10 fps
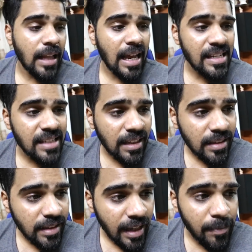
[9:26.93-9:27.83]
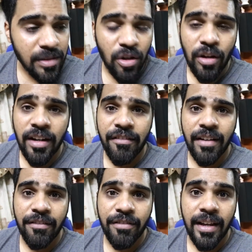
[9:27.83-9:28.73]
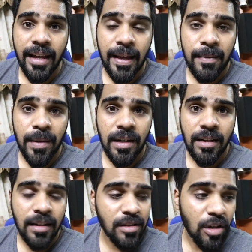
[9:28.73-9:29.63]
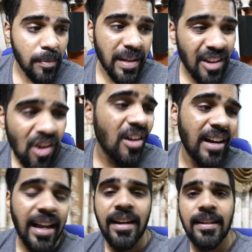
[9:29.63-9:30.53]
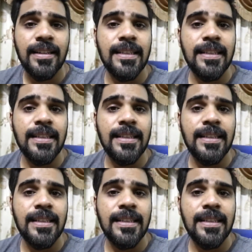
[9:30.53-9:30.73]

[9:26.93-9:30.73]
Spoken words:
And check the time, it's already 1:05 a.m. and it's gonna be a long night.